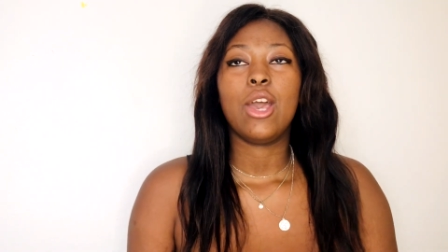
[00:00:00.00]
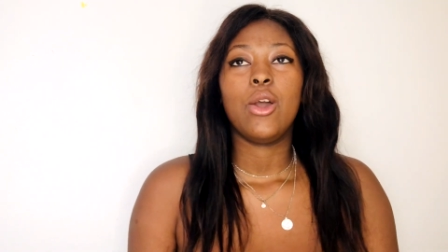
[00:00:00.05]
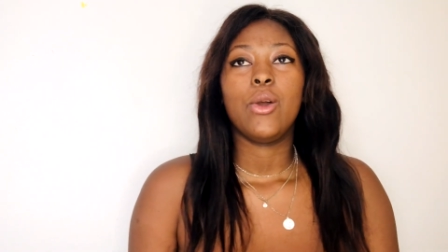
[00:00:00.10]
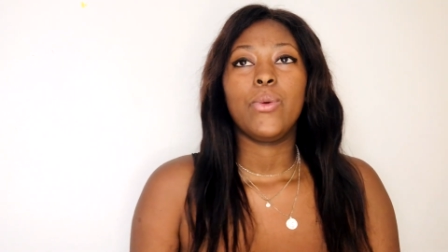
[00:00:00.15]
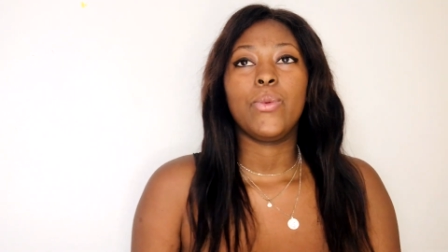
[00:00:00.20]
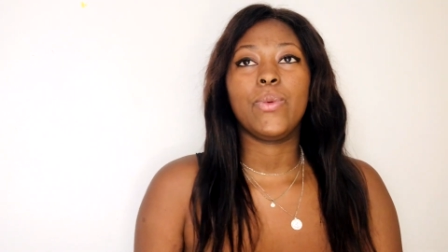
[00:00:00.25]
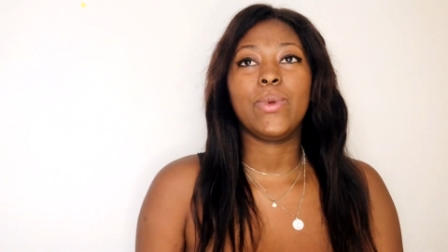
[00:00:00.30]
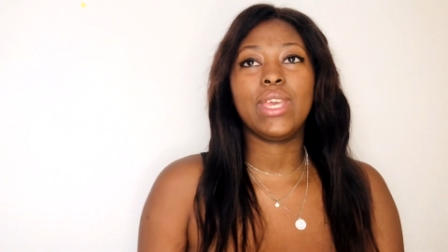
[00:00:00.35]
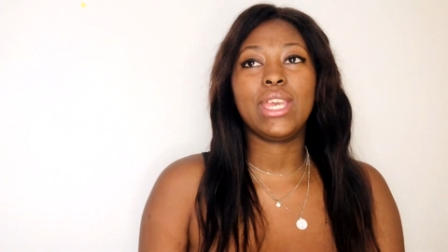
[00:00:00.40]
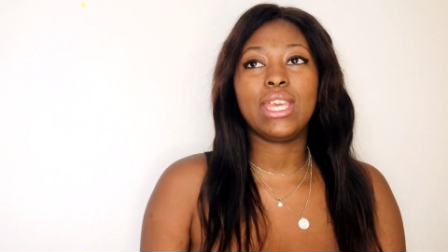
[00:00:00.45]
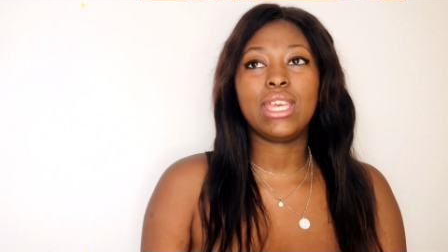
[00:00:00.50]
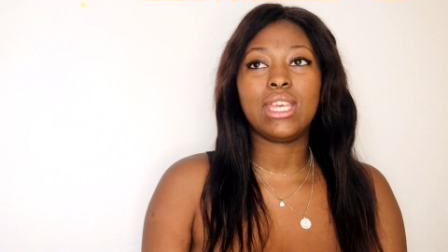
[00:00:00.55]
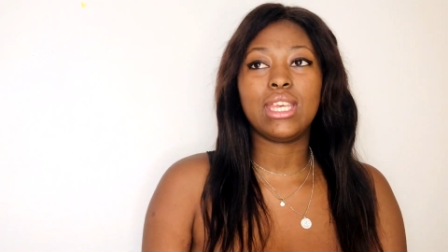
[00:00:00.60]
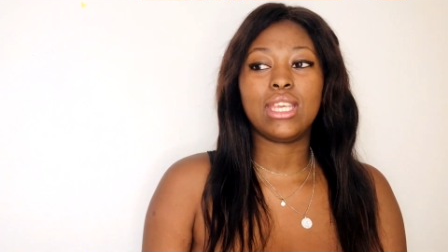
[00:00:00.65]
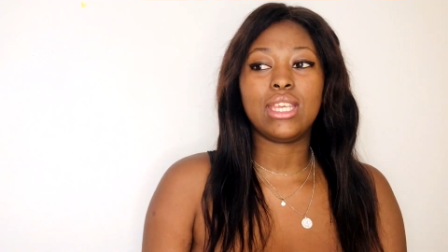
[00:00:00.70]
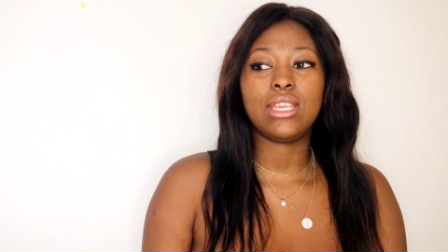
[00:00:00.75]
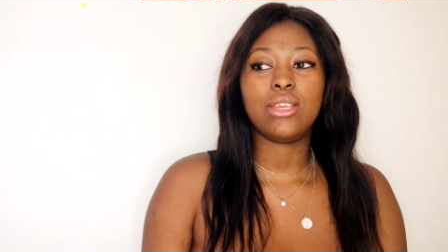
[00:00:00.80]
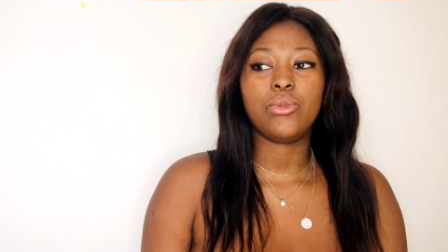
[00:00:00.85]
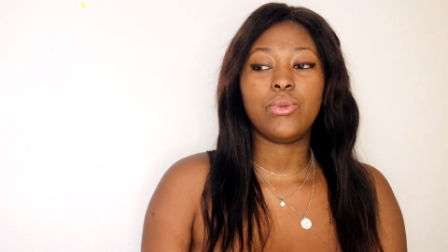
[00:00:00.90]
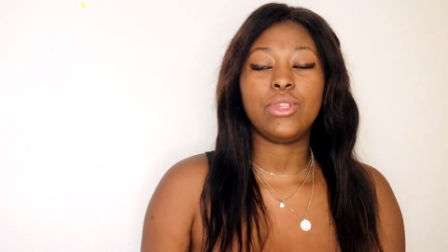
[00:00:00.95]

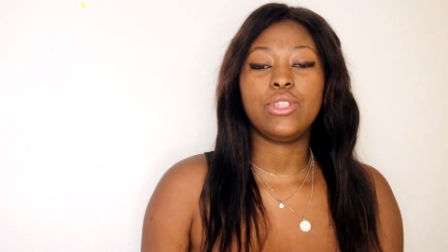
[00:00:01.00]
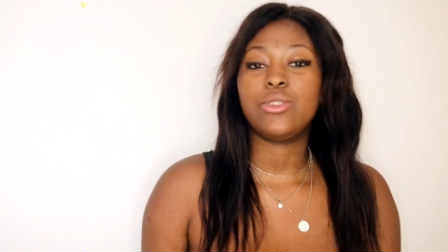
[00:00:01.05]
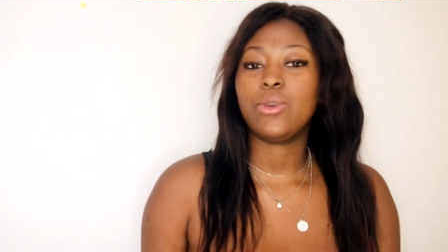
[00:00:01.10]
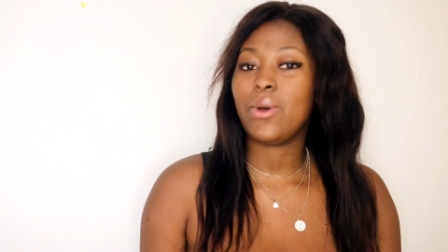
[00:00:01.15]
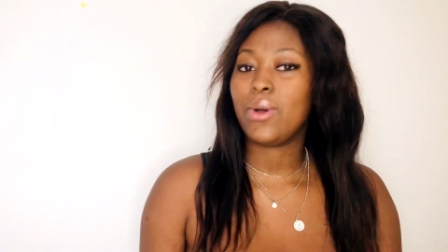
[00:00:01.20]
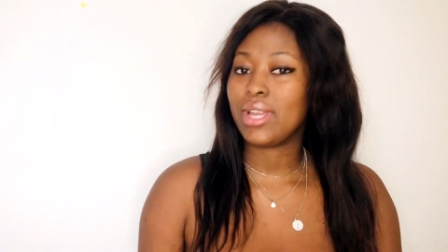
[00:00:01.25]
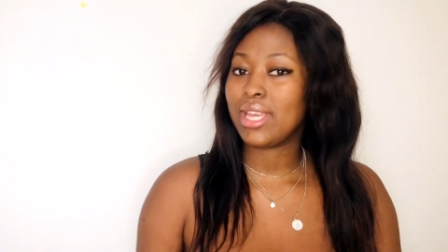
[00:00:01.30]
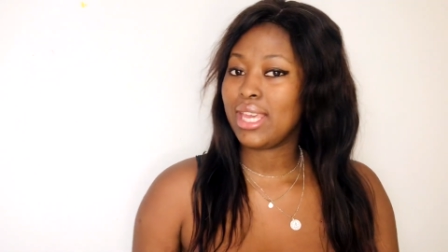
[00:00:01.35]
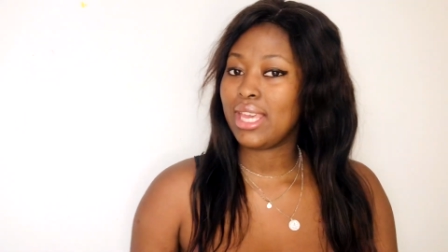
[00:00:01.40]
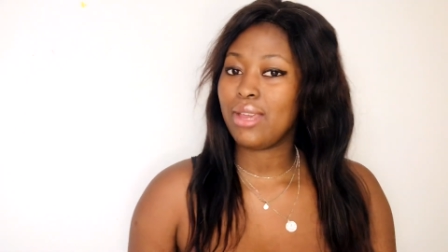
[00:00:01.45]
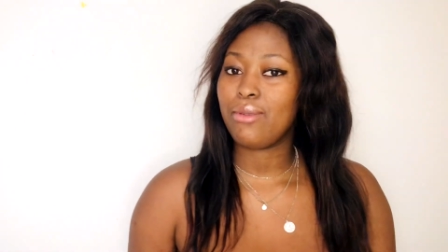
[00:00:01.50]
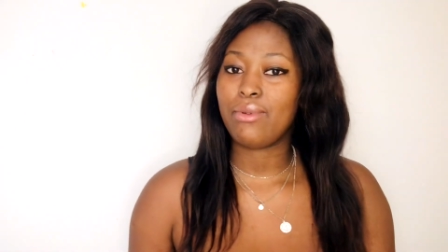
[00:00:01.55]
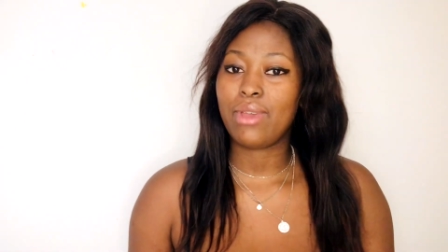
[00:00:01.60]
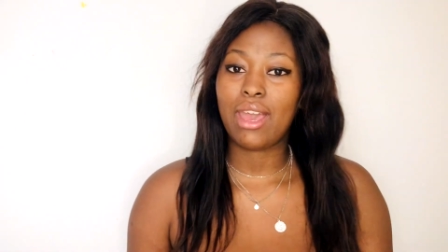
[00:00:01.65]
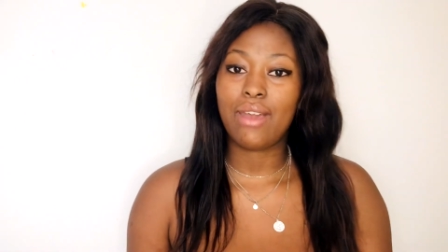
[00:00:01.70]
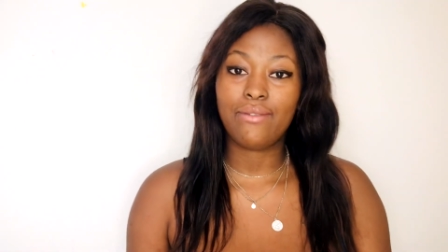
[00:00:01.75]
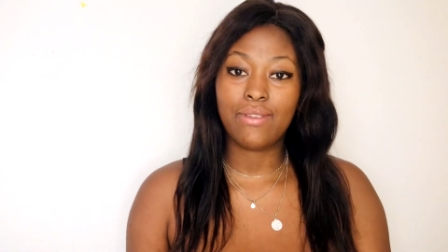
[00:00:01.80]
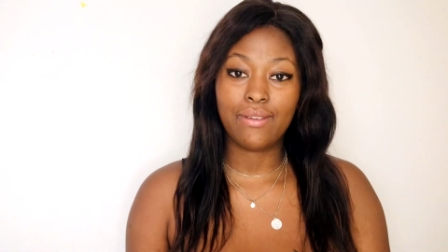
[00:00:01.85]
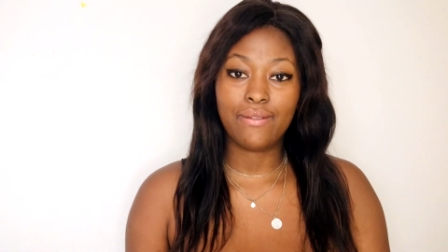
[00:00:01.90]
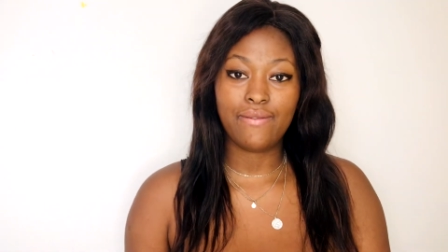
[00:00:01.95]
we talking, we're
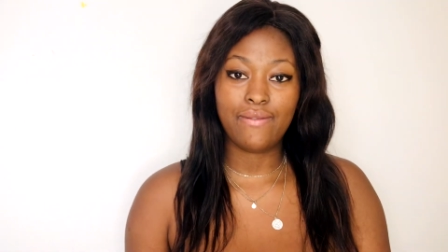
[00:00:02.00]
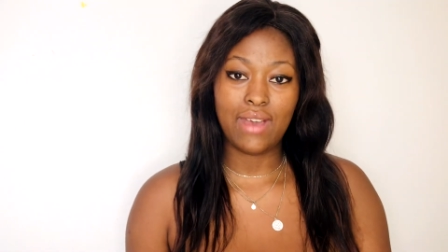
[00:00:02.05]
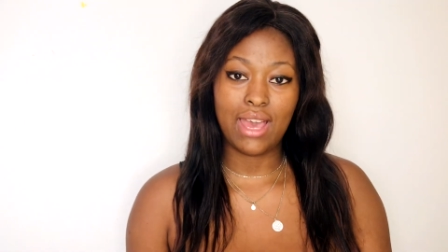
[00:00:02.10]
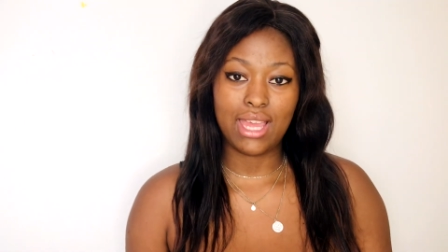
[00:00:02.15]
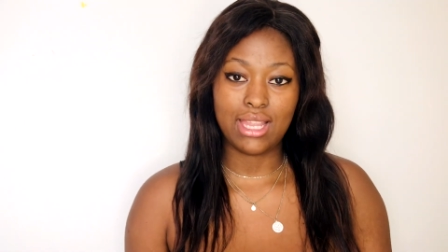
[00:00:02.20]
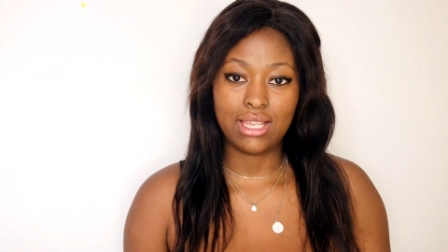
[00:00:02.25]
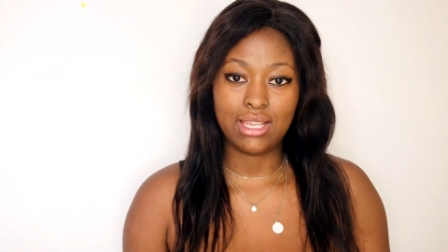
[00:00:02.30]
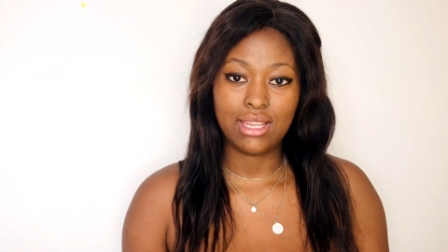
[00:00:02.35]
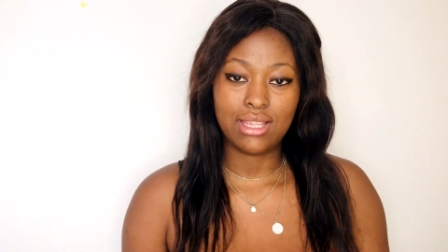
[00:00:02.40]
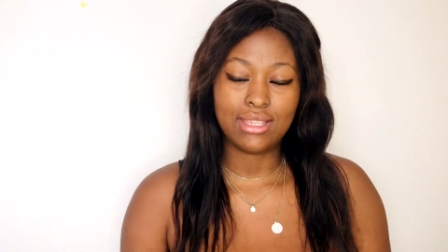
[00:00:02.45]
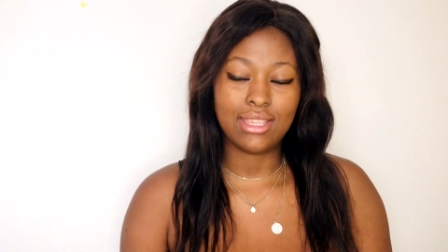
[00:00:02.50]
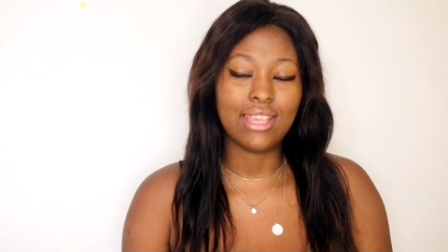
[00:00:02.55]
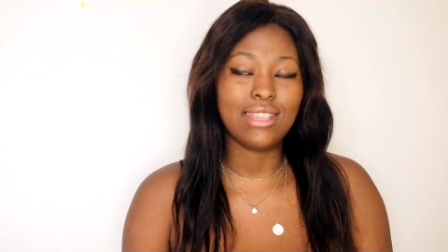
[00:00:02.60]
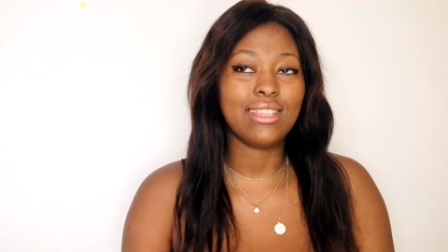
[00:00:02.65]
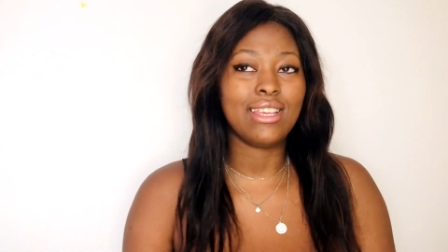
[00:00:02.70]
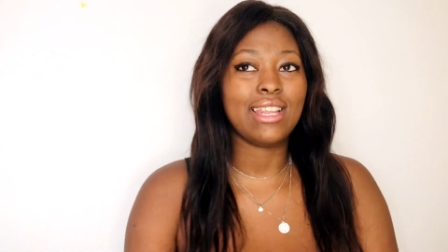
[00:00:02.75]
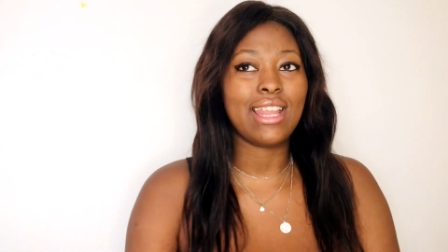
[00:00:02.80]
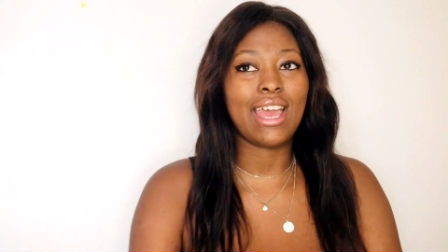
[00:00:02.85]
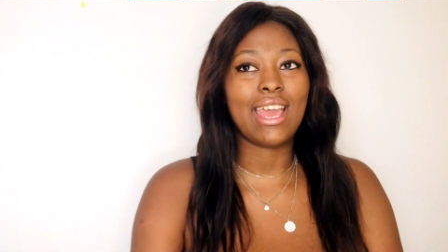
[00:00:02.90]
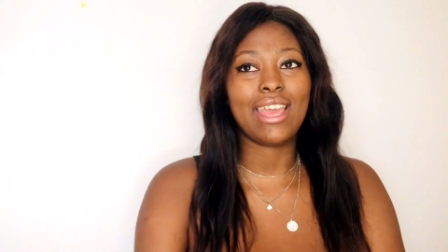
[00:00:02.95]
having fun. Then
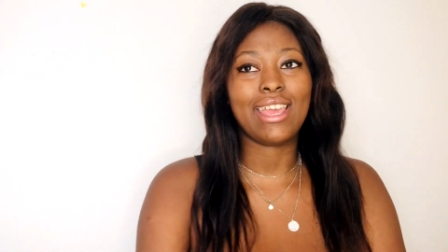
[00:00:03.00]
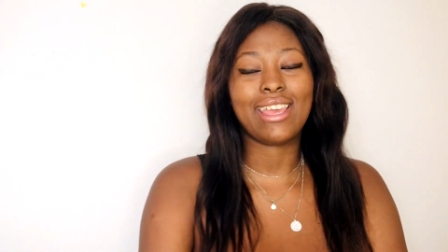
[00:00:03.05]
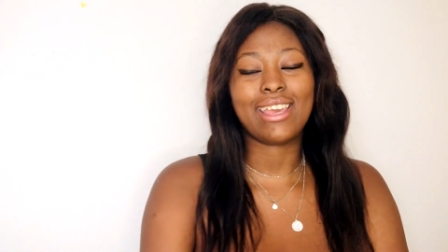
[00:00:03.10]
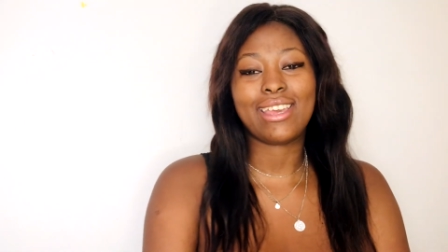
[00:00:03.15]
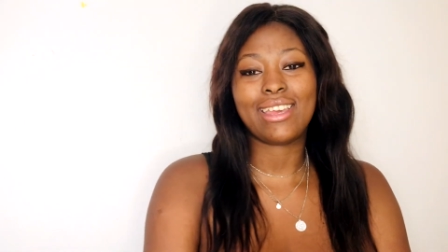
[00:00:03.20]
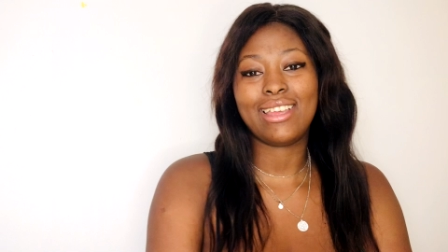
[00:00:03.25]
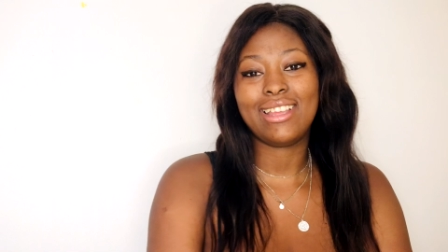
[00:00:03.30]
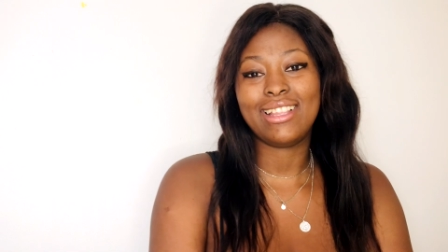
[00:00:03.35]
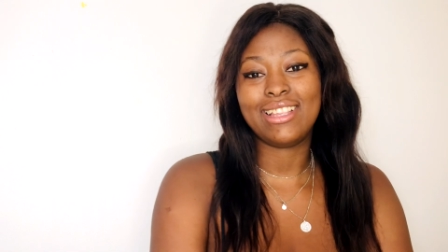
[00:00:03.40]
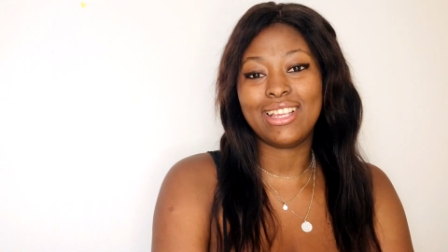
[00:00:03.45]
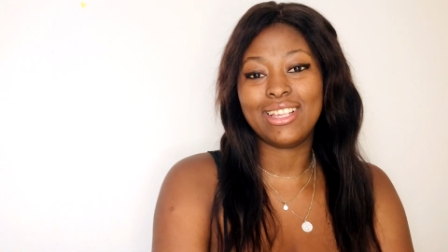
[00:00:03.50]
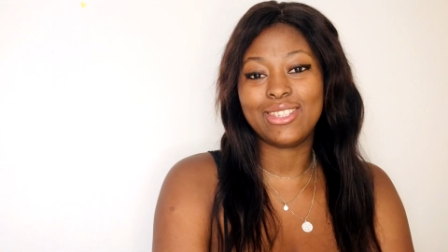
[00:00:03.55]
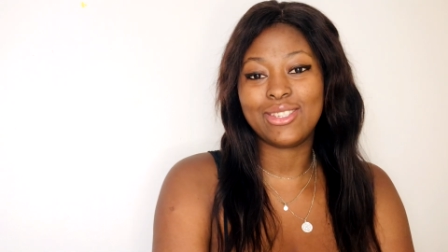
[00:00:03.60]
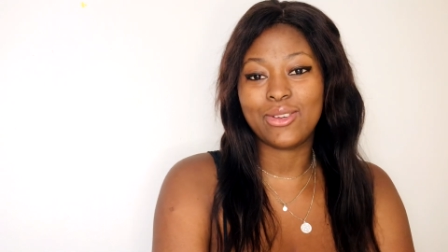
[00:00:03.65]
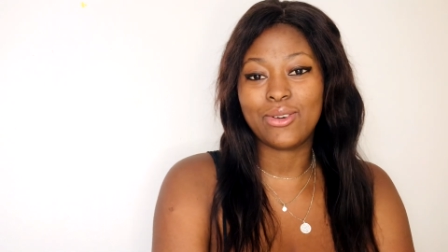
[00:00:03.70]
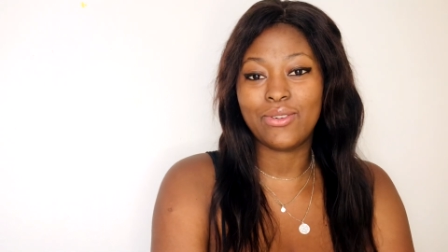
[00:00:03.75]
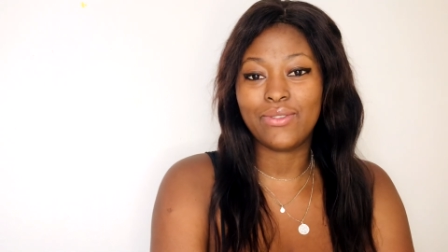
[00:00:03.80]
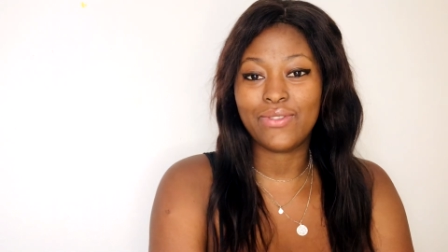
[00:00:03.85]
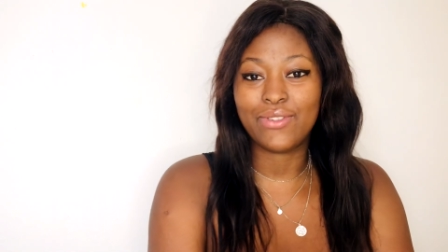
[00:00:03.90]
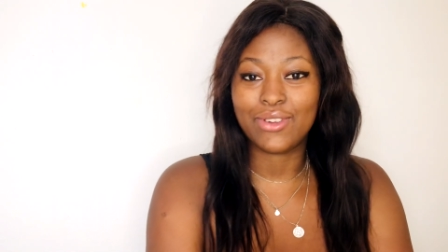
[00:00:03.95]
they're like, let's
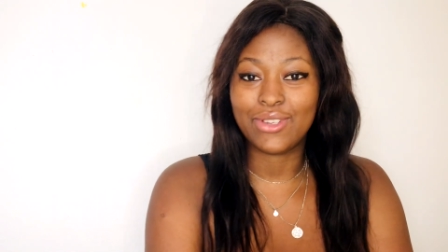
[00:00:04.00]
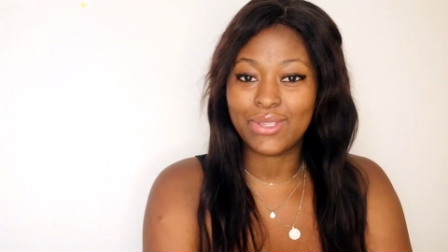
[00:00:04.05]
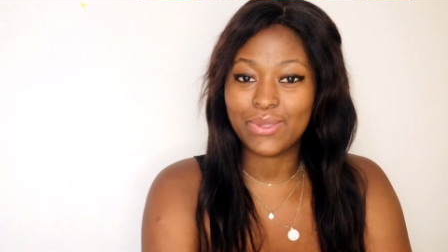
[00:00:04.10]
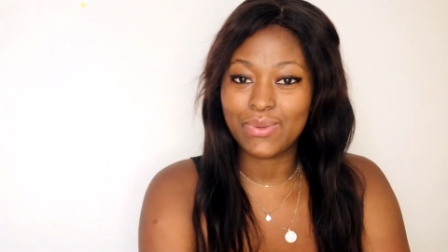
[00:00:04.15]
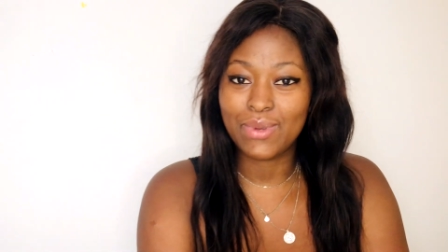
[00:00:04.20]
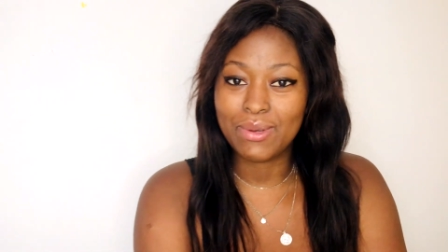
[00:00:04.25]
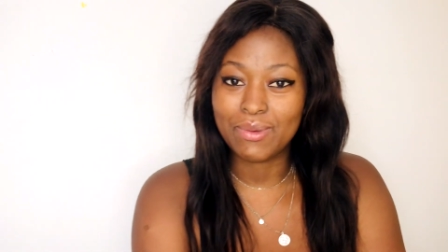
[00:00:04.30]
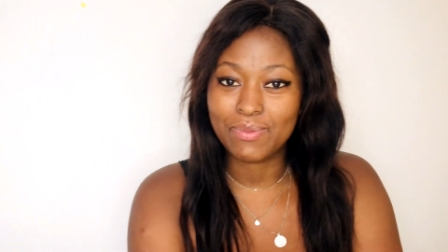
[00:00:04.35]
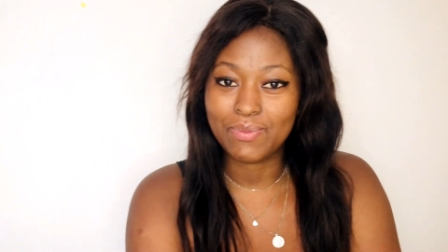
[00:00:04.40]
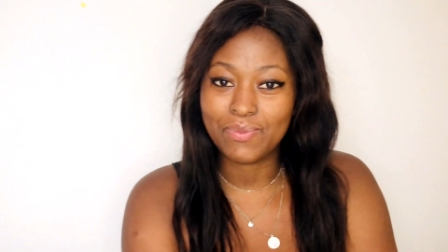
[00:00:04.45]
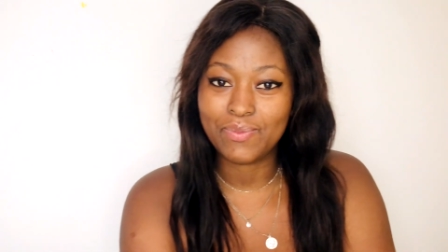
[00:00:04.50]
go for a swim.